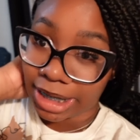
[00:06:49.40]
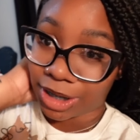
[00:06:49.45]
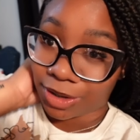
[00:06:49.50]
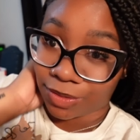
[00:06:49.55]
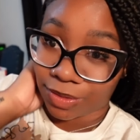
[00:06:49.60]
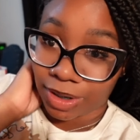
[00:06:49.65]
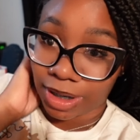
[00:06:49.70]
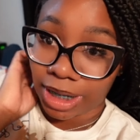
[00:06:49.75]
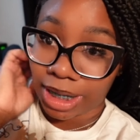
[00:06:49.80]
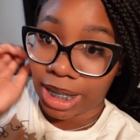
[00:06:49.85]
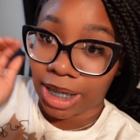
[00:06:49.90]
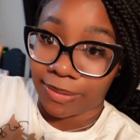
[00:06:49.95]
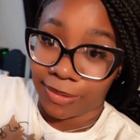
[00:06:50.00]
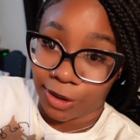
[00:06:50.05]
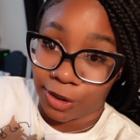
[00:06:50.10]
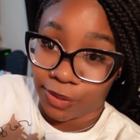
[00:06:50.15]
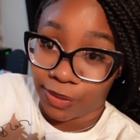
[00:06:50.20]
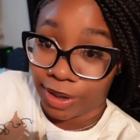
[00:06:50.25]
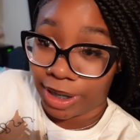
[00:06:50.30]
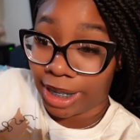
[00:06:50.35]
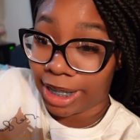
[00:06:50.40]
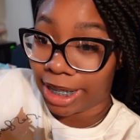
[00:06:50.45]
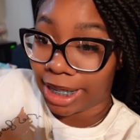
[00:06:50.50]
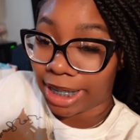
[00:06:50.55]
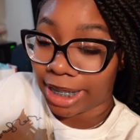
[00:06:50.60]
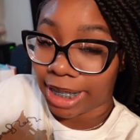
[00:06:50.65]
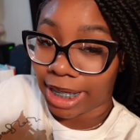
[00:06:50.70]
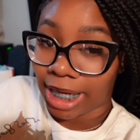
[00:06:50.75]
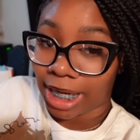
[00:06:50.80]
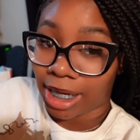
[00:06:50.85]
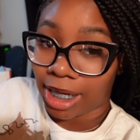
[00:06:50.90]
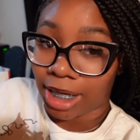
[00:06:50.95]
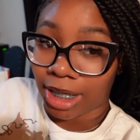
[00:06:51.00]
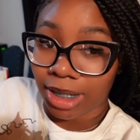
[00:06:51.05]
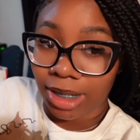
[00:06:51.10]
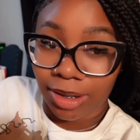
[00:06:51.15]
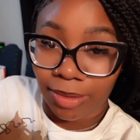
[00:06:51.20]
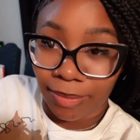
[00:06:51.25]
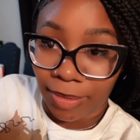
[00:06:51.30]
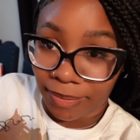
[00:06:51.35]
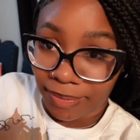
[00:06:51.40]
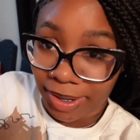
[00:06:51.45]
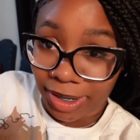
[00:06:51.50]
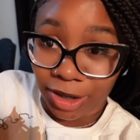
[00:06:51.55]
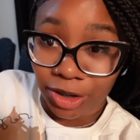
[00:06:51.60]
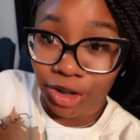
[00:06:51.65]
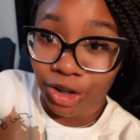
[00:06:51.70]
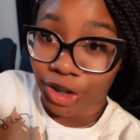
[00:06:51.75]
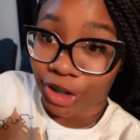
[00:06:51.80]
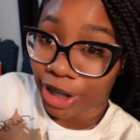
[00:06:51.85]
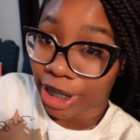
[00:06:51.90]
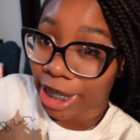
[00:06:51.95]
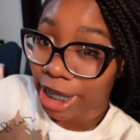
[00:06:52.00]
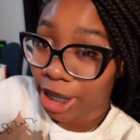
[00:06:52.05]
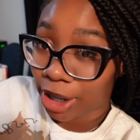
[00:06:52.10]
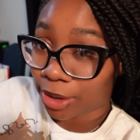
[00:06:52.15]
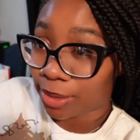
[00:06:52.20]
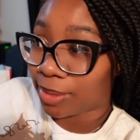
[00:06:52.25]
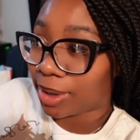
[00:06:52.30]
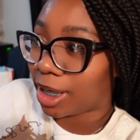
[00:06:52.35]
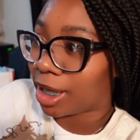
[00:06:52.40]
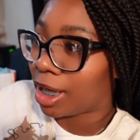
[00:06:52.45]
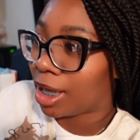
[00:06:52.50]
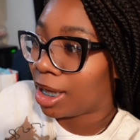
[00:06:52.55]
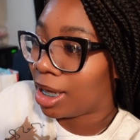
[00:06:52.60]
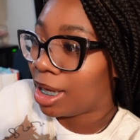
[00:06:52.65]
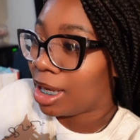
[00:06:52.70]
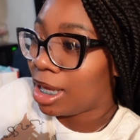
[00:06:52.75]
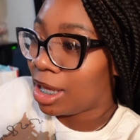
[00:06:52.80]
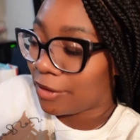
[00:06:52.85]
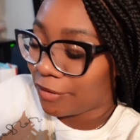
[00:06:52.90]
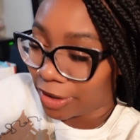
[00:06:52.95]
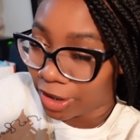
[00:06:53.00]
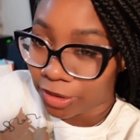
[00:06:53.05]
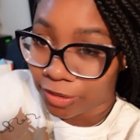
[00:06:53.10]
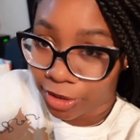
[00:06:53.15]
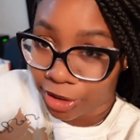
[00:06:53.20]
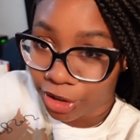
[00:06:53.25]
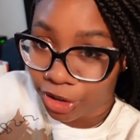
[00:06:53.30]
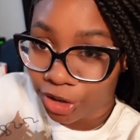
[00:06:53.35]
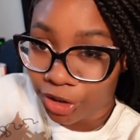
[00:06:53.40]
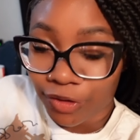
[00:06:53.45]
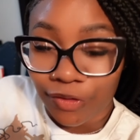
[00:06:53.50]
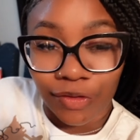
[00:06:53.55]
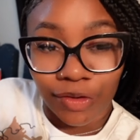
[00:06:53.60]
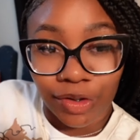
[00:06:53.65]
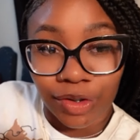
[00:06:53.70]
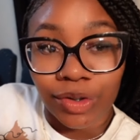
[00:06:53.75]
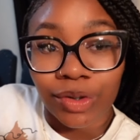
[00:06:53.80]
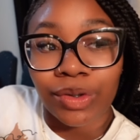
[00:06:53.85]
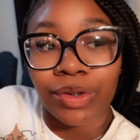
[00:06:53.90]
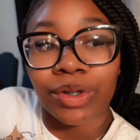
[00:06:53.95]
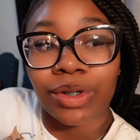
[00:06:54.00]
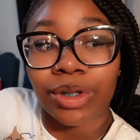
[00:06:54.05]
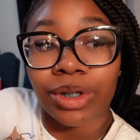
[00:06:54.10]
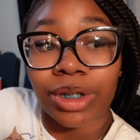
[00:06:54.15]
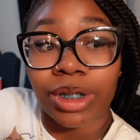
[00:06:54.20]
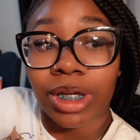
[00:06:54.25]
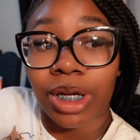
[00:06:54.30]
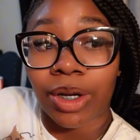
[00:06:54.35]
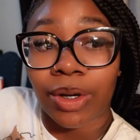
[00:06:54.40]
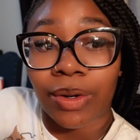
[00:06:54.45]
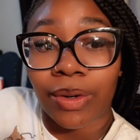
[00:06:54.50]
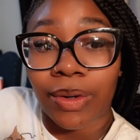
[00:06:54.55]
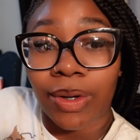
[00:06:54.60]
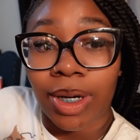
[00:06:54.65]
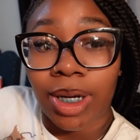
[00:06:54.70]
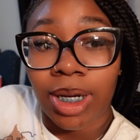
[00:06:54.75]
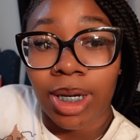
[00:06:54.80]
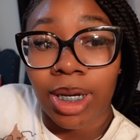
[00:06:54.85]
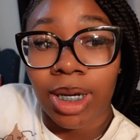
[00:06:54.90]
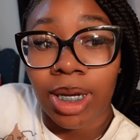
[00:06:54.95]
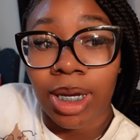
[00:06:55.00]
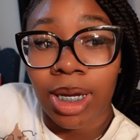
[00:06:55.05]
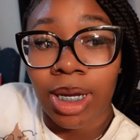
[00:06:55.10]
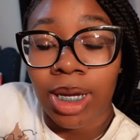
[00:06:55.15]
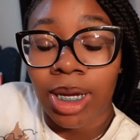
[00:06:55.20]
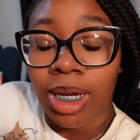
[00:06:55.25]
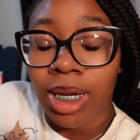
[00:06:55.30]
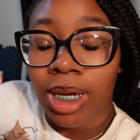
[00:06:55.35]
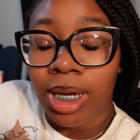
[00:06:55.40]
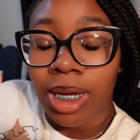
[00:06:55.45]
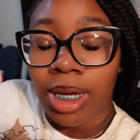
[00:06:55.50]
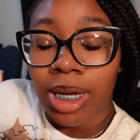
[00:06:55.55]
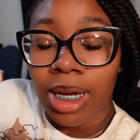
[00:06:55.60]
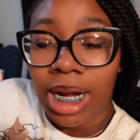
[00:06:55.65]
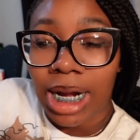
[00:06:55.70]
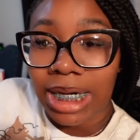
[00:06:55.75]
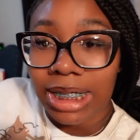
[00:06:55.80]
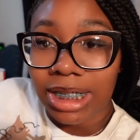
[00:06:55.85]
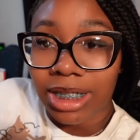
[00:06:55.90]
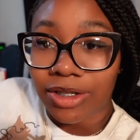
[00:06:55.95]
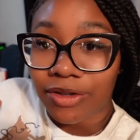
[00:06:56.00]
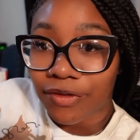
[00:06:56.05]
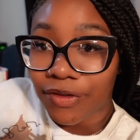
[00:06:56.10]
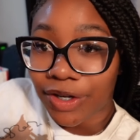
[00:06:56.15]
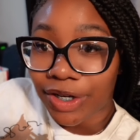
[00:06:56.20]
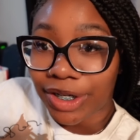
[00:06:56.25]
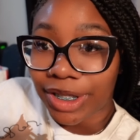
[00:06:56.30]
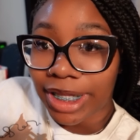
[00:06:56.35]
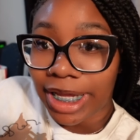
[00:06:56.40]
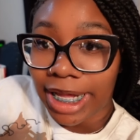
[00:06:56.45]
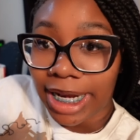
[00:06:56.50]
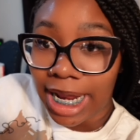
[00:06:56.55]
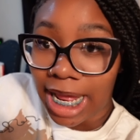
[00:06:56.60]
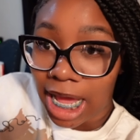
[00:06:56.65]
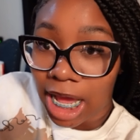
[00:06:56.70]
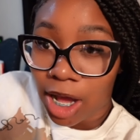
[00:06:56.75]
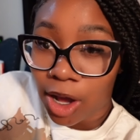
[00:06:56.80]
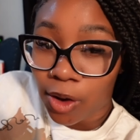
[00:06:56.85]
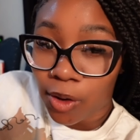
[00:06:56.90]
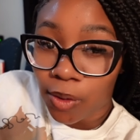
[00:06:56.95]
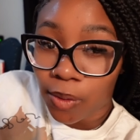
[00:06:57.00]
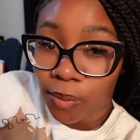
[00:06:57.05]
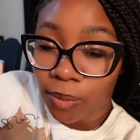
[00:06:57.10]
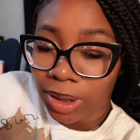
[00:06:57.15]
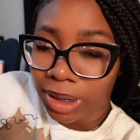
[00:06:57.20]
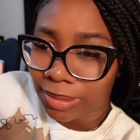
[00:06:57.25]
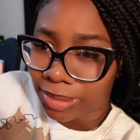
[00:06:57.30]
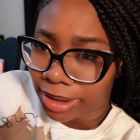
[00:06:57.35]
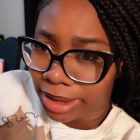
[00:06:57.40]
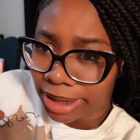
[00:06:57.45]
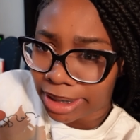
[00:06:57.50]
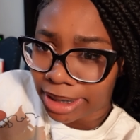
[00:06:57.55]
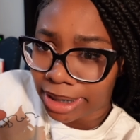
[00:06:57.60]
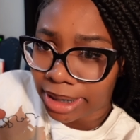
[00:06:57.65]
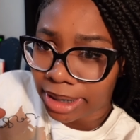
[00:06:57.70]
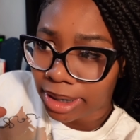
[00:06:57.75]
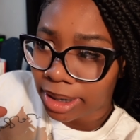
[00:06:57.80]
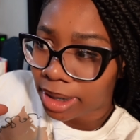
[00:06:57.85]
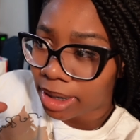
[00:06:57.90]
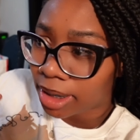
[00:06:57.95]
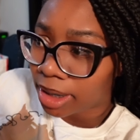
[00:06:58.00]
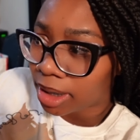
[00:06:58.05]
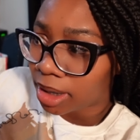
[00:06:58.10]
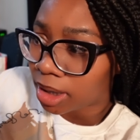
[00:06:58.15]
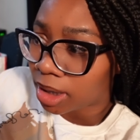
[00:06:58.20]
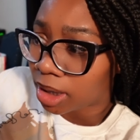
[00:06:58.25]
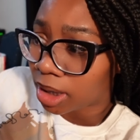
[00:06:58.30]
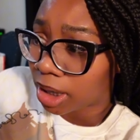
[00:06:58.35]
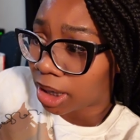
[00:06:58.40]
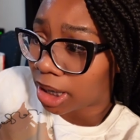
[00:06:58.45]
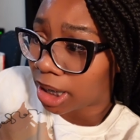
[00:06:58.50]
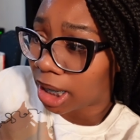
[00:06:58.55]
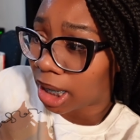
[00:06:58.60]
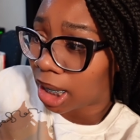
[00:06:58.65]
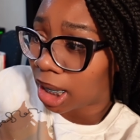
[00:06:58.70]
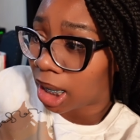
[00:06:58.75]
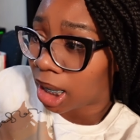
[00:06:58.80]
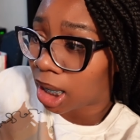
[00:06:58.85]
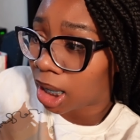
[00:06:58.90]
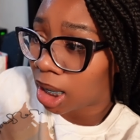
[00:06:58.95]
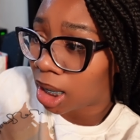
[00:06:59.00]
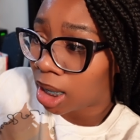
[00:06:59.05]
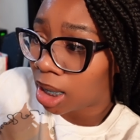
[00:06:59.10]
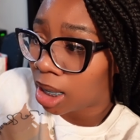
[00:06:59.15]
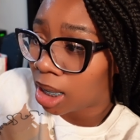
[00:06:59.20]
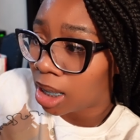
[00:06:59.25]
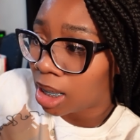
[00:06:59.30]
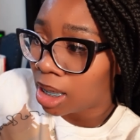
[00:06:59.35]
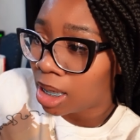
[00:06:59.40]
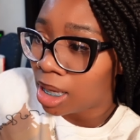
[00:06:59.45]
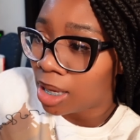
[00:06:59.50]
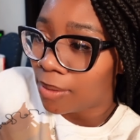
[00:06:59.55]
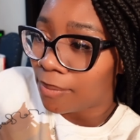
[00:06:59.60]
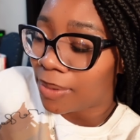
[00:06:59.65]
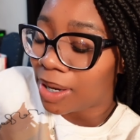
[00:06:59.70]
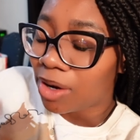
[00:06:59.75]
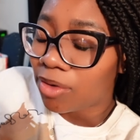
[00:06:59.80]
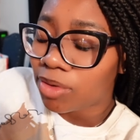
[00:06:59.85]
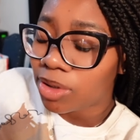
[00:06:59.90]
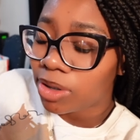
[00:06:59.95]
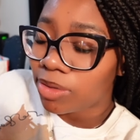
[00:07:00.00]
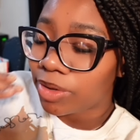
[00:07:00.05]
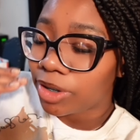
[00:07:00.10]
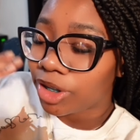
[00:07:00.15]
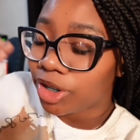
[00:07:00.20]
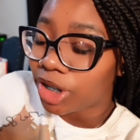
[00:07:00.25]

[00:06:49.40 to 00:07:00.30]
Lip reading: is really coming to an end and my parents are gonna kill me if I don't register for school. So I need to figure that out when I'm done cooking. But I really wanna